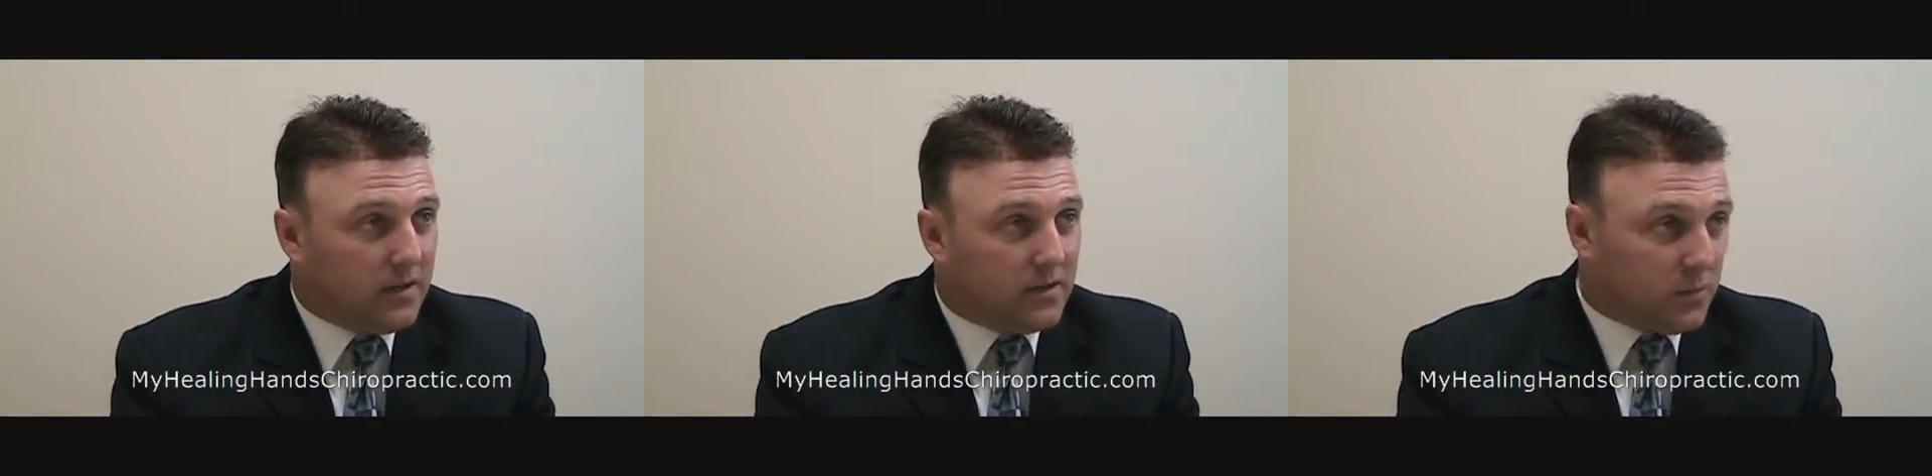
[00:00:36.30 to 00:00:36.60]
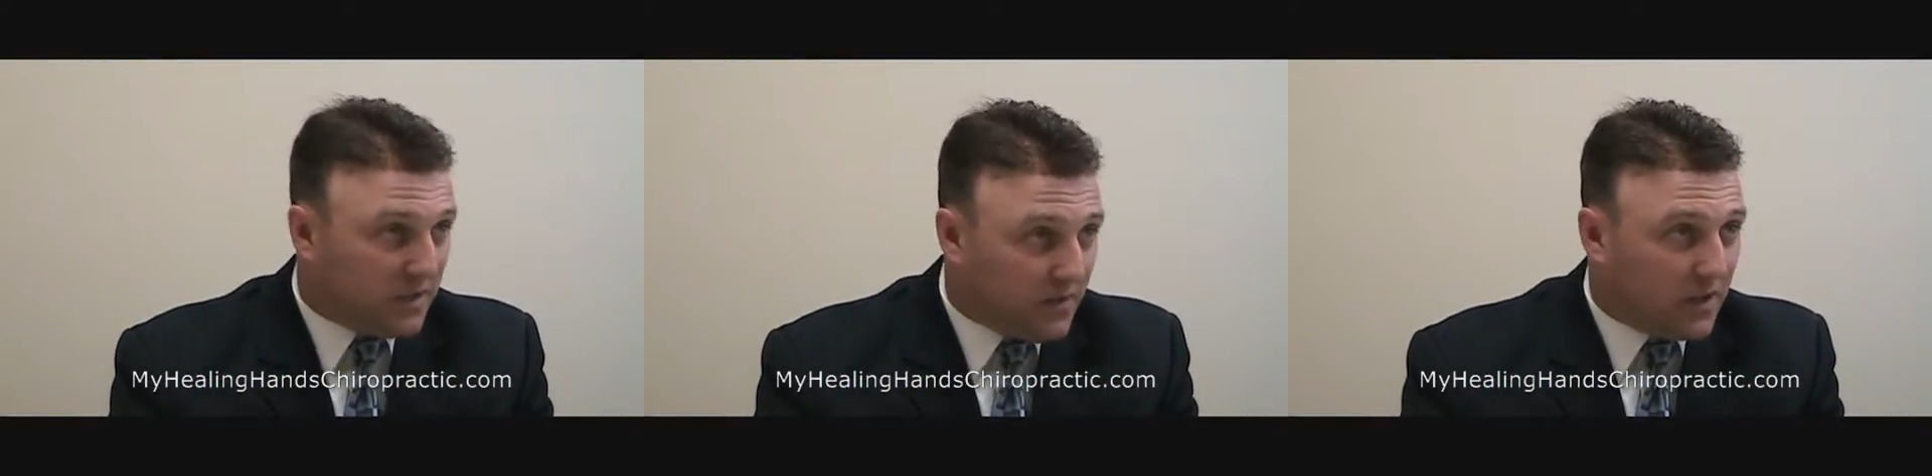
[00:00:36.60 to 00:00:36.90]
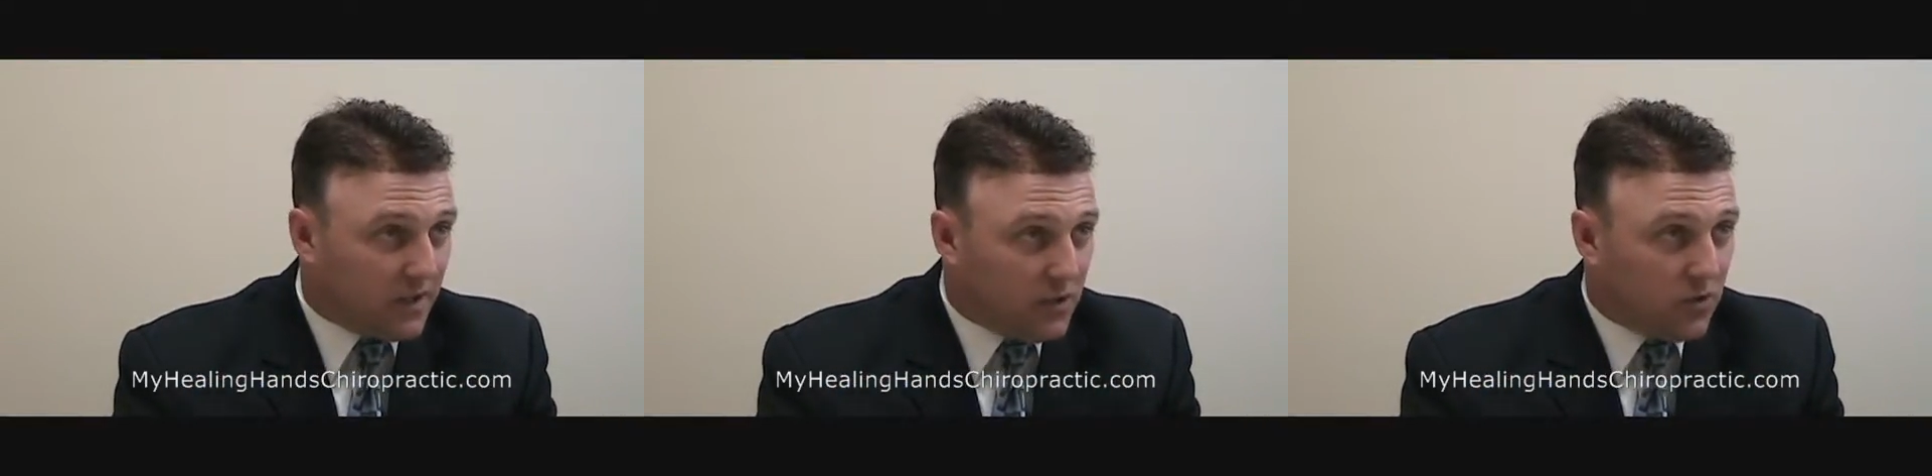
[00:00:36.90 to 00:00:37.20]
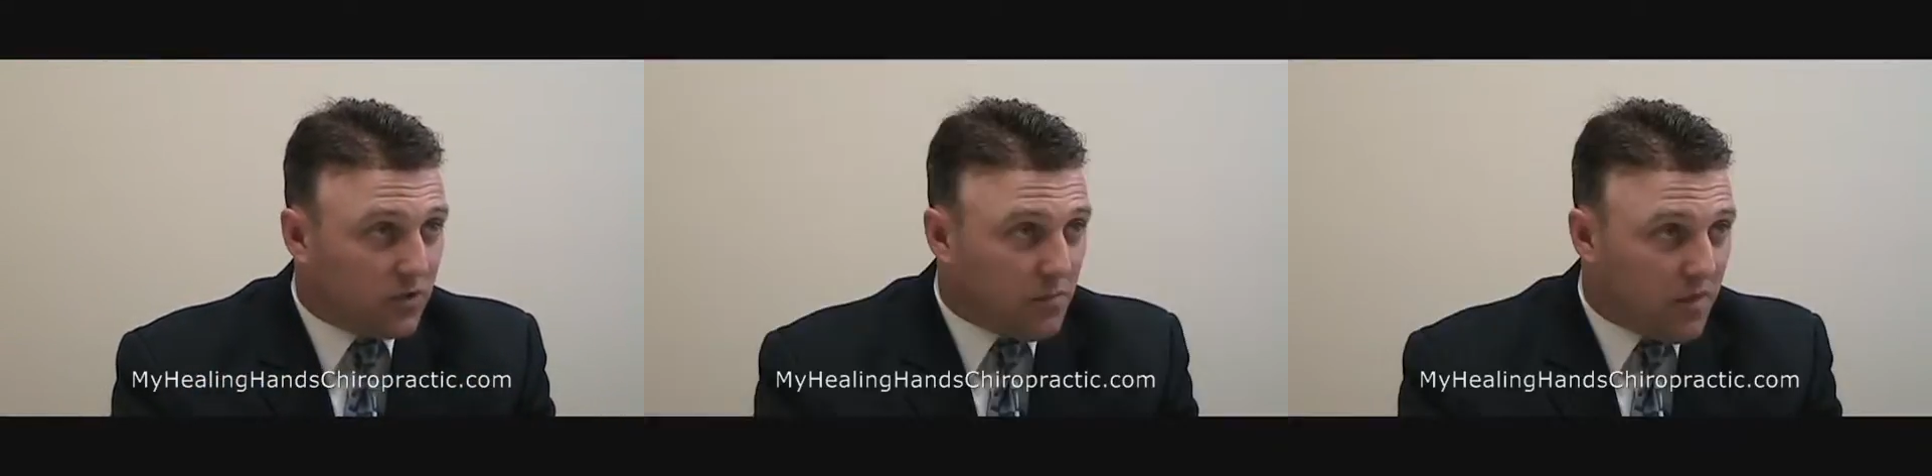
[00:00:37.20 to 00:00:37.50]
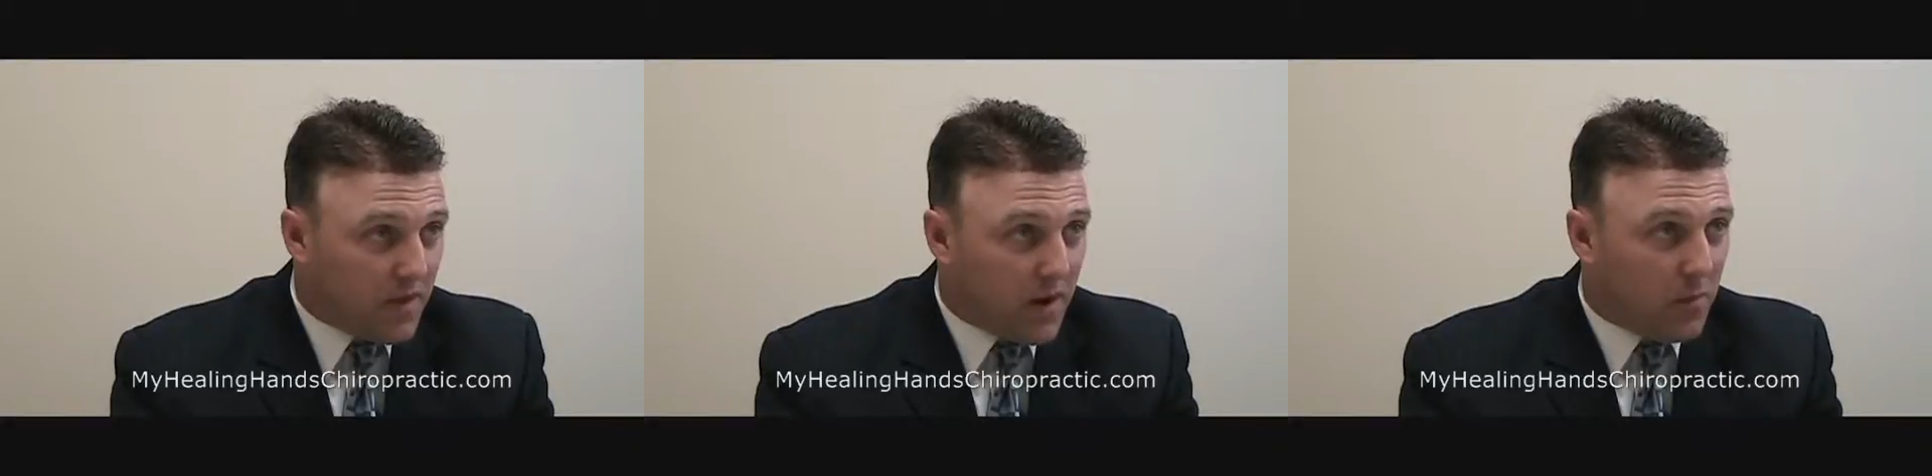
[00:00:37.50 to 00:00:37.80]
specifically do some
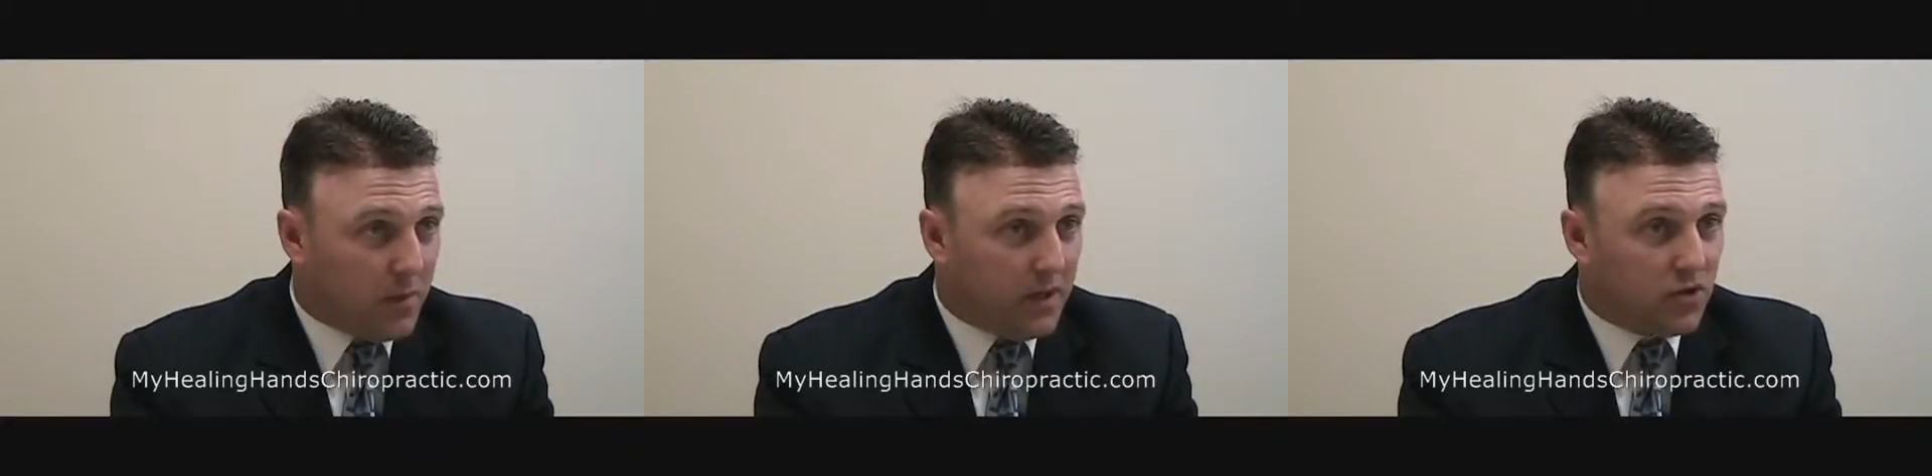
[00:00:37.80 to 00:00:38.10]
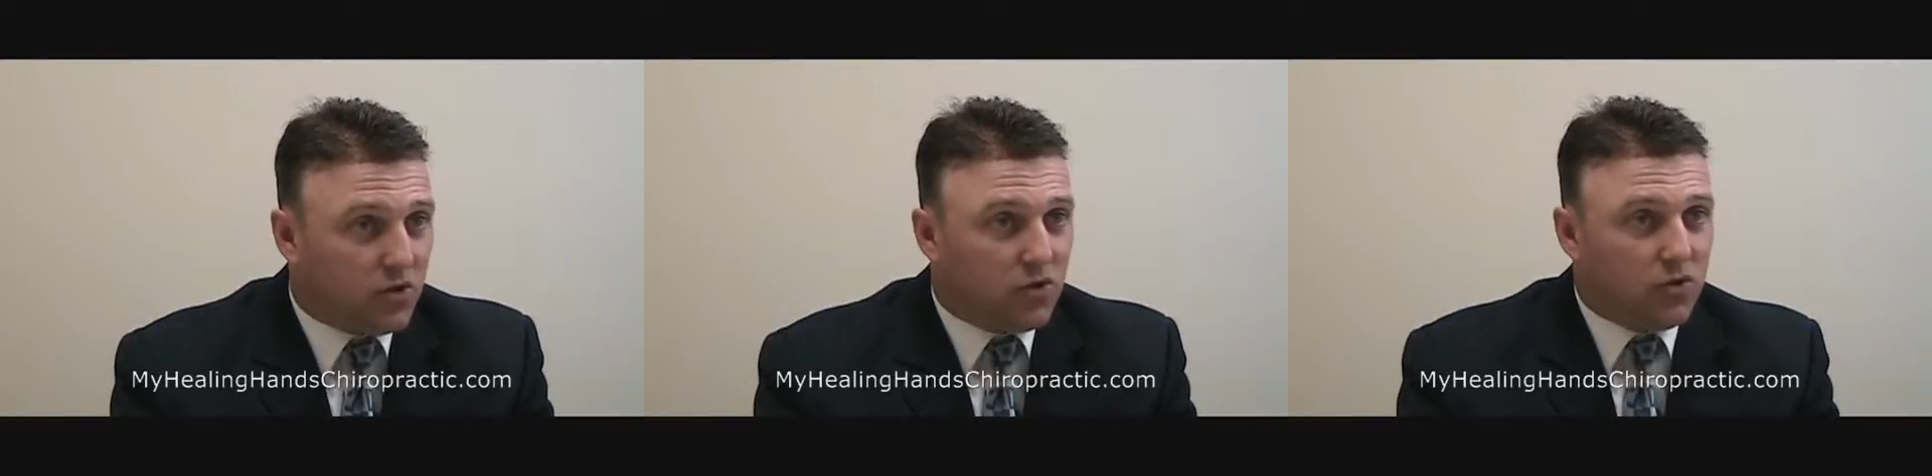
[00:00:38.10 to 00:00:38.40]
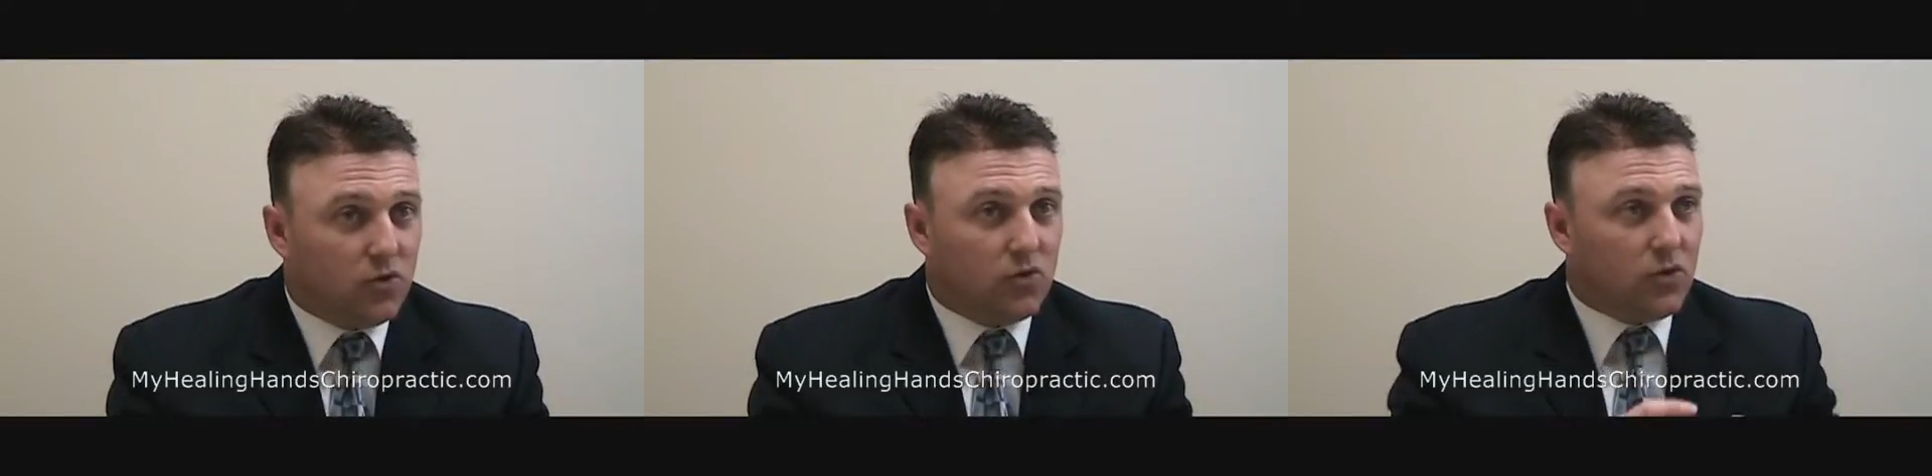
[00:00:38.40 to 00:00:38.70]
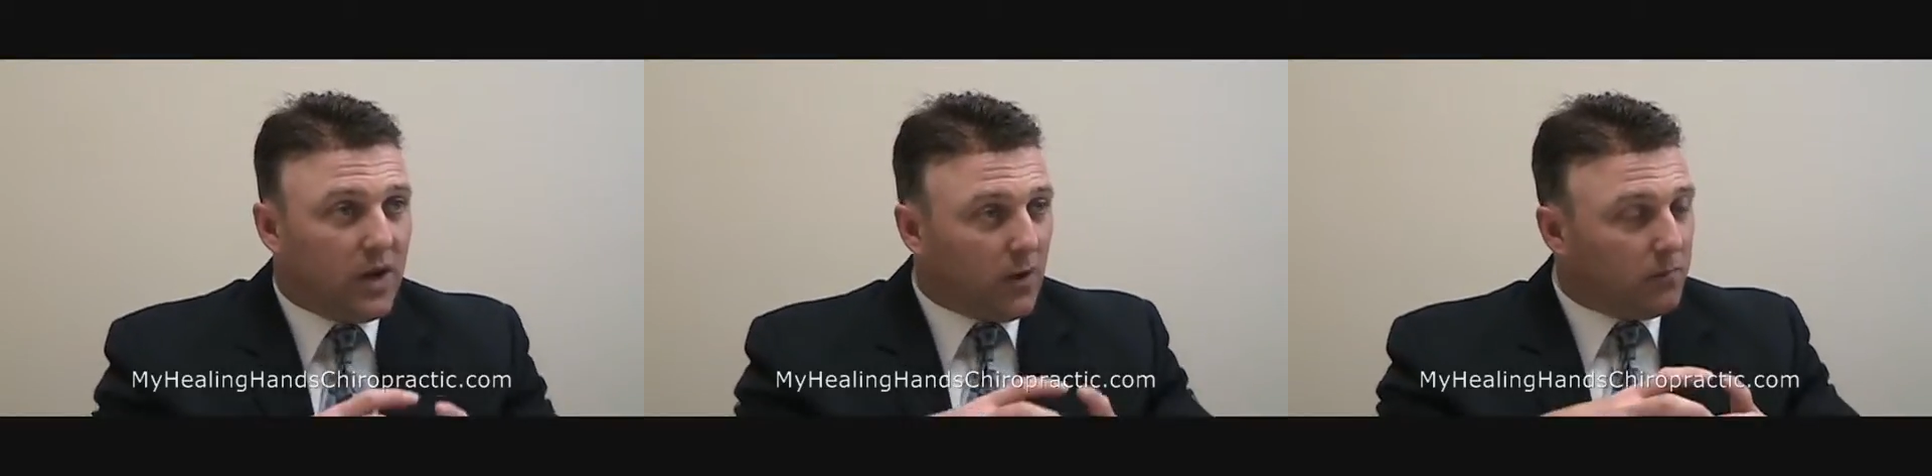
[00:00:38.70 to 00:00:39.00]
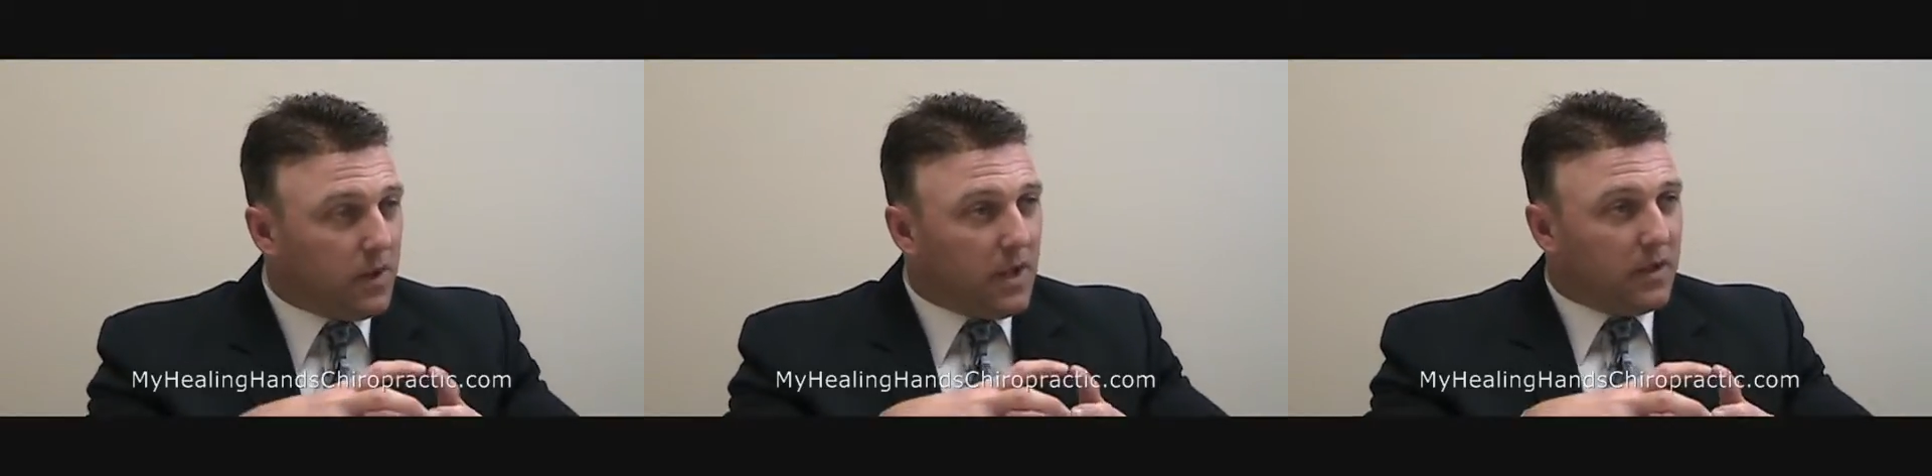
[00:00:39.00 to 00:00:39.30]
therapies to
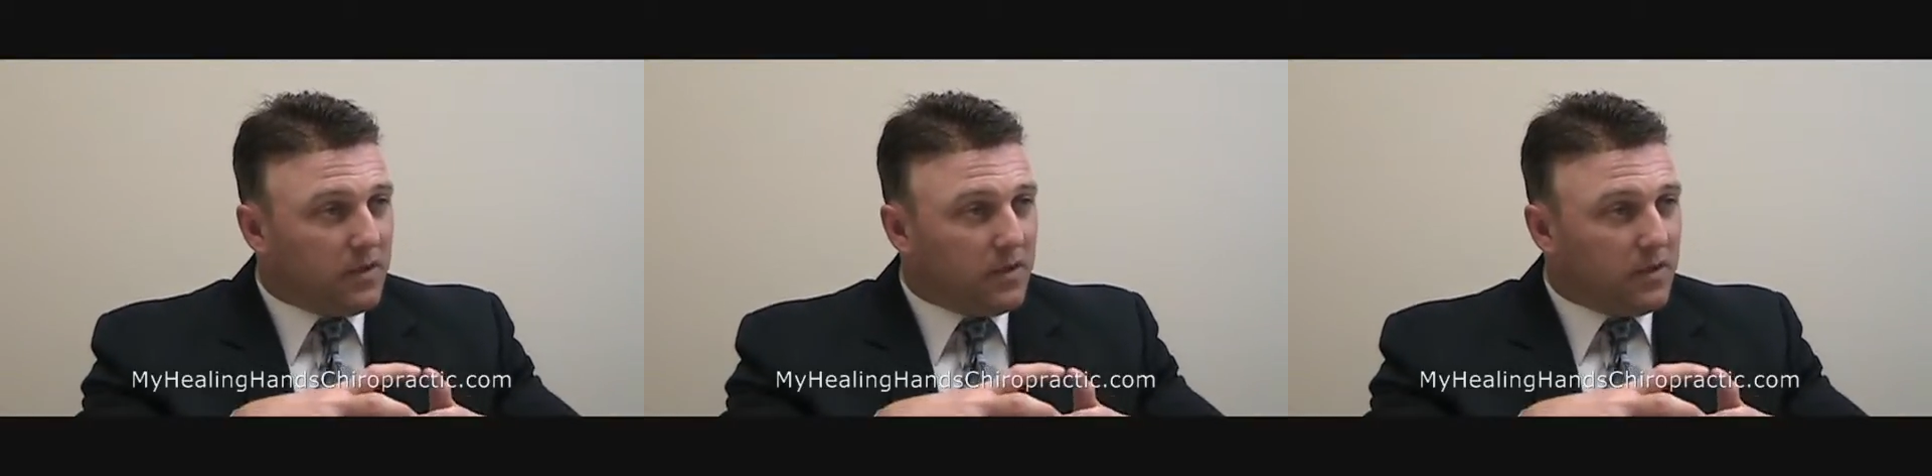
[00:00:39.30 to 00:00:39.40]
help